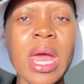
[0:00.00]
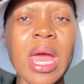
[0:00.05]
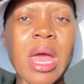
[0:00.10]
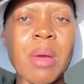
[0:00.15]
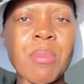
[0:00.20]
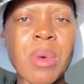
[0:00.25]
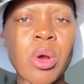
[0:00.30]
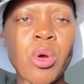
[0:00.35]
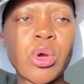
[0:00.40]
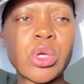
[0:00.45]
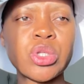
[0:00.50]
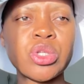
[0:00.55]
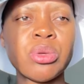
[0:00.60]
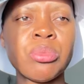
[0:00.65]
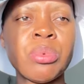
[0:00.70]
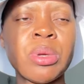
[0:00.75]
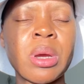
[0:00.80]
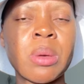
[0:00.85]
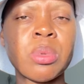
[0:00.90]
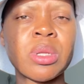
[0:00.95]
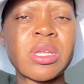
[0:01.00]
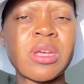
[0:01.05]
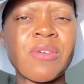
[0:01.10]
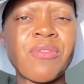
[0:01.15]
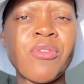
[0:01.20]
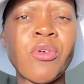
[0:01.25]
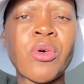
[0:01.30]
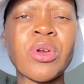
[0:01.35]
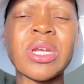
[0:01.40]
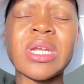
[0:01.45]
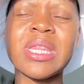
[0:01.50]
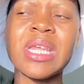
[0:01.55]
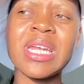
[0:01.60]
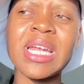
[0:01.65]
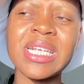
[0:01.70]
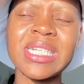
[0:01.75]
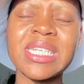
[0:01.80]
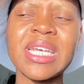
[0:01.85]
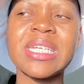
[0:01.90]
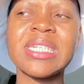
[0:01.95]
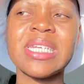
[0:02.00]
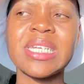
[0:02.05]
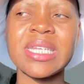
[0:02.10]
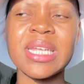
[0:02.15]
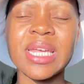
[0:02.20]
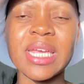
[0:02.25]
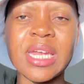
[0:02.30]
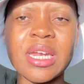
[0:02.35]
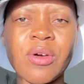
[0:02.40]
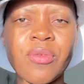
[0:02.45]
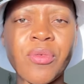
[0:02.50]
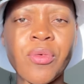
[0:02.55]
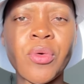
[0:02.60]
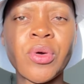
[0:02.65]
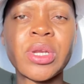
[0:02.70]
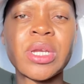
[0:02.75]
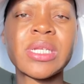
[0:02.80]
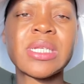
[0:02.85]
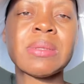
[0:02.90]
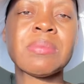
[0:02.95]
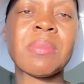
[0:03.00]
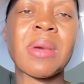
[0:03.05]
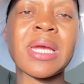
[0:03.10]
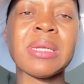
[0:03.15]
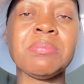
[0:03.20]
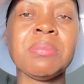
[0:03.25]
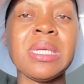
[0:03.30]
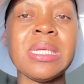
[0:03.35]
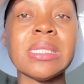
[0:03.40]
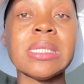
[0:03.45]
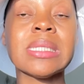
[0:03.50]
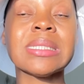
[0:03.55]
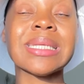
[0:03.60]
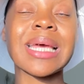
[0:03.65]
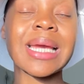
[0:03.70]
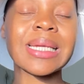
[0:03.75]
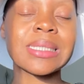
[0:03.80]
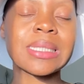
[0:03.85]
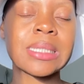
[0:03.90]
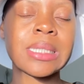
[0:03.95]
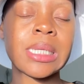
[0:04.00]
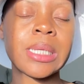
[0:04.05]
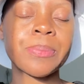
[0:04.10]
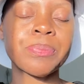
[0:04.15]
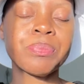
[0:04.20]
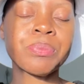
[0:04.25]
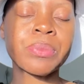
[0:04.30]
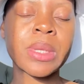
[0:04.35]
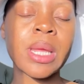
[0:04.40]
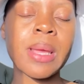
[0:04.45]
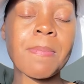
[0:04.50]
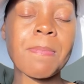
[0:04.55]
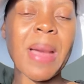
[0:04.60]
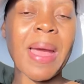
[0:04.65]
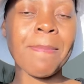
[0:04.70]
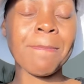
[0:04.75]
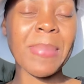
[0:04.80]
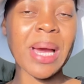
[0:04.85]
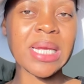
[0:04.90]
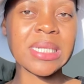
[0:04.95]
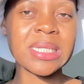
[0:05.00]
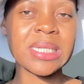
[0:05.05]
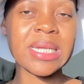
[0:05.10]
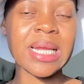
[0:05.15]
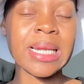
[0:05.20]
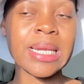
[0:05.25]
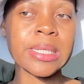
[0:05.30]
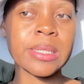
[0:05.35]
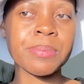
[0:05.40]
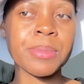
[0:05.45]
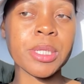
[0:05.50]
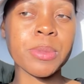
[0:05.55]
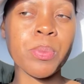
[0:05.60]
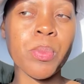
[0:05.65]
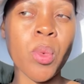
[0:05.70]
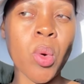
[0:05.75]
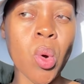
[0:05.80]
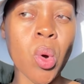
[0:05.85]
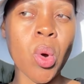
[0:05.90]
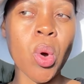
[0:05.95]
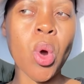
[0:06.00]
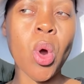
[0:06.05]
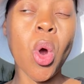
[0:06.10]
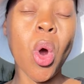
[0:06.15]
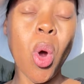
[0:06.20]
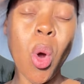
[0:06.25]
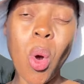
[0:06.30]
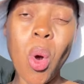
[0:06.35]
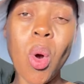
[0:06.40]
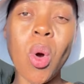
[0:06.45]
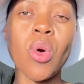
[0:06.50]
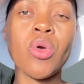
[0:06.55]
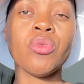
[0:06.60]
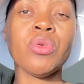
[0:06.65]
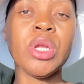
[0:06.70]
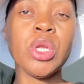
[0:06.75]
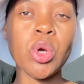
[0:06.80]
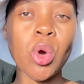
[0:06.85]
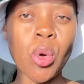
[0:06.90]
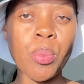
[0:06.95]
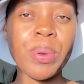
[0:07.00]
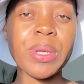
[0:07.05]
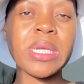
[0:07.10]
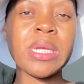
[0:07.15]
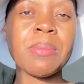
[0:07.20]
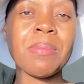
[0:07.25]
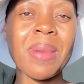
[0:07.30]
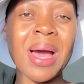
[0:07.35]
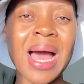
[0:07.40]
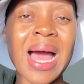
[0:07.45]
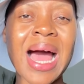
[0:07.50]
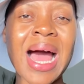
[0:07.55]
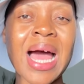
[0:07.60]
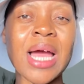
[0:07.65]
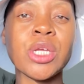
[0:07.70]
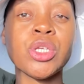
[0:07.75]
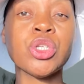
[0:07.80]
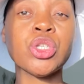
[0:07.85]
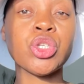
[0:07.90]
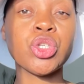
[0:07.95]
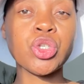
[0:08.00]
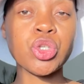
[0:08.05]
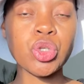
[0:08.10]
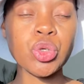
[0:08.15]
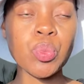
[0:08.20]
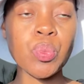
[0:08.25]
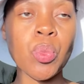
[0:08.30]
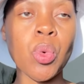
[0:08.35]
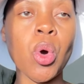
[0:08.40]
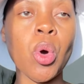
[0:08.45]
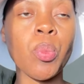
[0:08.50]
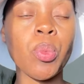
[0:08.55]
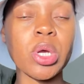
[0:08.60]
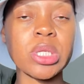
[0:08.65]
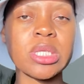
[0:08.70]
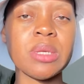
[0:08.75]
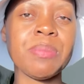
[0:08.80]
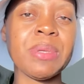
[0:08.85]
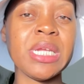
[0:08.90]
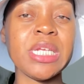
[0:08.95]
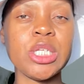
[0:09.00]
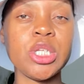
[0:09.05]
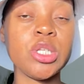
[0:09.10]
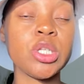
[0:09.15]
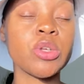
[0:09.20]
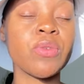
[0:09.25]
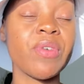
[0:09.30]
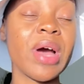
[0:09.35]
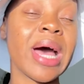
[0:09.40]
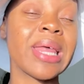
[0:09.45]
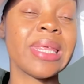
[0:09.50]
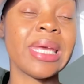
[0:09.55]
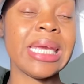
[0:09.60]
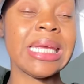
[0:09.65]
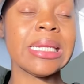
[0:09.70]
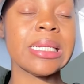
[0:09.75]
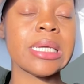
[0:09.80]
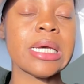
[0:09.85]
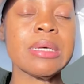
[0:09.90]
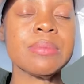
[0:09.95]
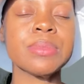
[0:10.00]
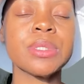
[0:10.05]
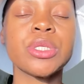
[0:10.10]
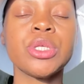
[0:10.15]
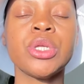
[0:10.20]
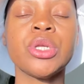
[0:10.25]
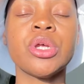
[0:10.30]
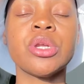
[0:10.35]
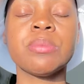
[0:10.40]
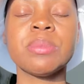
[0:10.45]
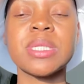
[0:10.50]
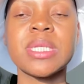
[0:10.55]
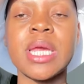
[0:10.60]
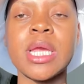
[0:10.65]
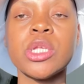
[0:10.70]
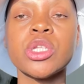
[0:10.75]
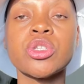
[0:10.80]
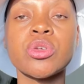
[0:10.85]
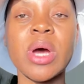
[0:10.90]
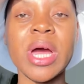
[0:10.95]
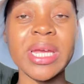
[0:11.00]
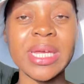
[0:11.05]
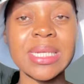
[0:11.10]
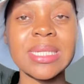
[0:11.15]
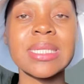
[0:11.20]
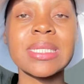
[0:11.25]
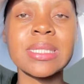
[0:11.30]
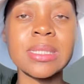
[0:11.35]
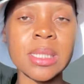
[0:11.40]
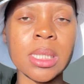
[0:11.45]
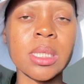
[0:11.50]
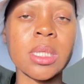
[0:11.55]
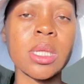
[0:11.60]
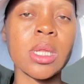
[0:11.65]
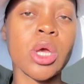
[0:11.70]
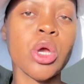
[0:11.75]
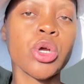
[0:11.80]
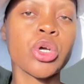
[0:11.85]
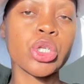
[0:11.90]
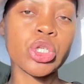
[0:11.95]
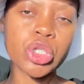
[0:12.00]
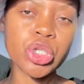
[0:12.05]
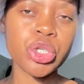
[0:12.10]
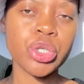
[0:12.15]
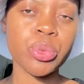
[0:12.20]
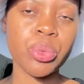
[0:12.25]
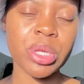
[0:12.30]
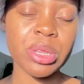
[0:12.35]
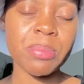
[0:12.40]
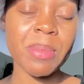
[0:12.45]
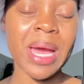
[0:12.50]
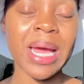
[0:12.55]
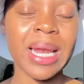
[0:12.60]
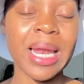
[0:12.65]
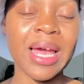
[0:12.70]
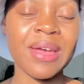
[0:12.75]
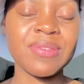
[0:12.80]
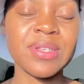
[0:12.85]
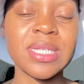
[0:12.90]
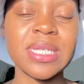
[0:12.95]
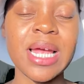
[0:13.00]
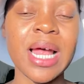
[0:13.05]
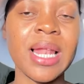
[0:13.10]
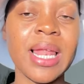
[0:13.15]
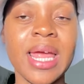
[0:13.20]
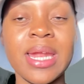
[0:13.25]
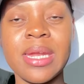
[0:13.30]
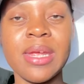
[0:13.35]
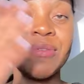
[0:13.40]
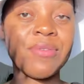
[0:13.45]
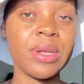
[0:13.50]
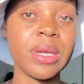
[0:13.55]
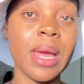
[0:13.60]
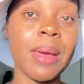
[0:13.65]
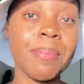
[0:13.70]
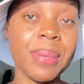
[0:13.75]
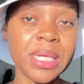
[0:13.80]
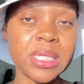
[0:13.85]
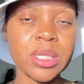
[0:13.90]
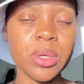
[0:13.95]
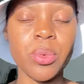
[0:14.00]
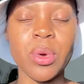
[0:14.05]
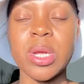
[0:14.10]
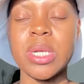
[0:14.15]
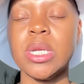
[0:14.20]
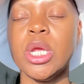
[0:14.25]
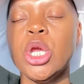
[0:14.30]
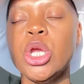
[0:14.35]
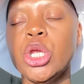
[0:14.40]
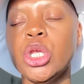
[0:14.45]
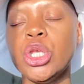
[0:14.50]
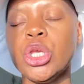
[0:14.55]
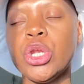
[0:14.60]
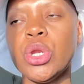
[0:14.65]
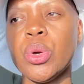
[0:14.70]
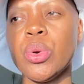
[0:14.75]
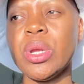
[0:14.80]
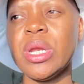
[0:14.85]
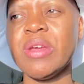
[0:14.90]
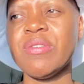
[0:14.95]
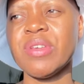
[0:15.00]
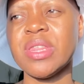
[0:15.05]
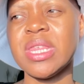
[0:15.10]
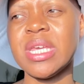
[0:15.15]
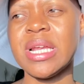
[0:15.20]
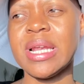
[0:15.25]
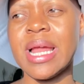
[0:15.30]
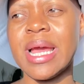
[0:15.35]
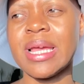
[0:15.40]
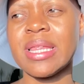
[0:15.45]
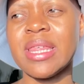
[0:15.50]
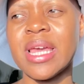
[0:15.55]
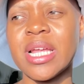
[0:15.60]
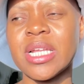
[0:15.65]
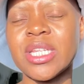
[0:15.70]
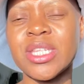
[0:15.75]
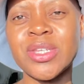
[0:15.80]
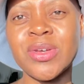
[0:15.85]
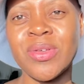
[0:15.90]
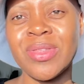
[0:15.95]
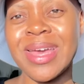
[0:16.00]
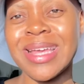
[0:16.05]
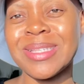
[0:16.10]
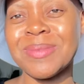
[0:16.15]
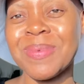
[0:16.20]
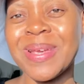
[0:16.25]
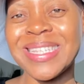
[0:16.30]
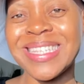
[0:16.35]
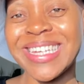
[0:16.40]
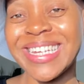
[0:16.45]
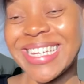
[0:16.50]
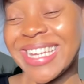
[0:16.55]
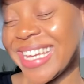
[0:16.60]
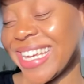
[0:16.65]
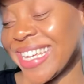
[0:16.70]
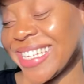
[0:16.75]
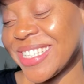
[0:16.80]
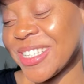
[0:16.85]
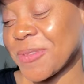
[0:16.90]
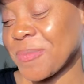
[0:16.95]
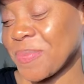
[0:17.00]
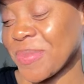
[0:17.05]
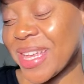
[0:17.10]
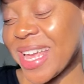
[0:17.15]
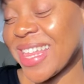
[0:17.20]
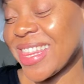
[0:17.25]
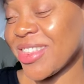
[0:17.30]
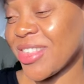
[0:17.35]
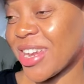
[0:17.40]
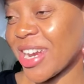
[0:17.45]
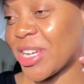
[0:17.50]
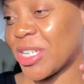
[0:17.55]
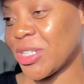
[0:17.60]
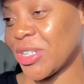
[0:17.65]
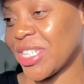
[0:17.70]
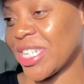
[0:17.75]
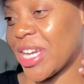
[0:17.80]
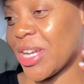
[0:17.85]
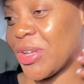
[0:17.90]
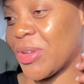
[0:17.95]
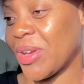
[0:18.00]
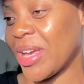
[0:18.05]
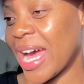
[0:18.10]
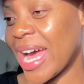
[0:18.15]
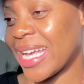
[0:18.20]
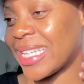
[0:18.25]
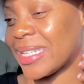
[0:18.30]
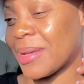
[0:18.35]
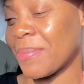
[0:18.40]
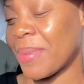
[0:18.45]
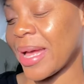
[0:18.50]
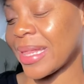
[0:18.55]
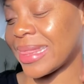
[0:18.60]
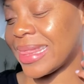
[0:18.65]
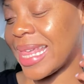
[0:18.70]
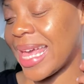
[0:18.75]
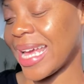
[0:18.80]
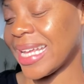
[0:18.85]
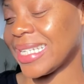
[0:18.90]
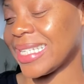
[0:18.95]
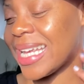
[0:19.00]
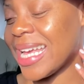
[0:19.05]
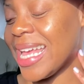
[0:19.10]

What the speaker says: Am I going to be able to afford it? Then I checked, yes, I can afford it. It might mean tightening my budget a little bit more, or really opening my eyes to more possibilities of other incomes, you know what I'm saying? So I can still continue with my lifestyle and even a better one, you know, and everything like that. So that's basically it. Thought I should tell you guys about that.